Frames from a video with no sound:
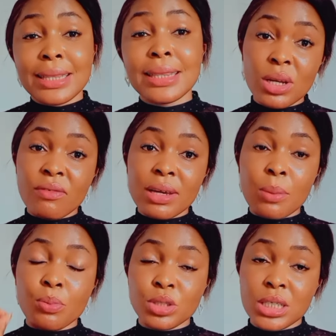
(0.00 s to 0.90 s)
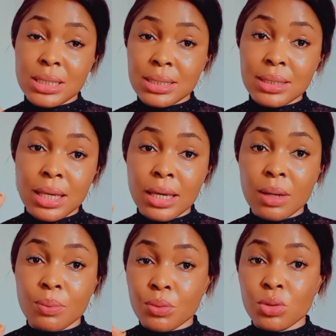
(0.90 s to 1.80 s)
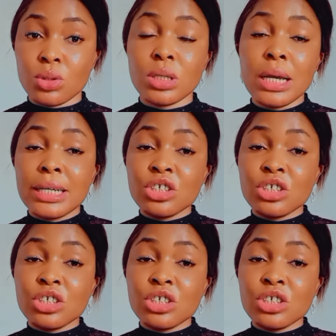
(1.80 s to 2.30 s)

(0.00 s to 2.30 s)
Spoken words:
Whenever you're purchasing skincare products,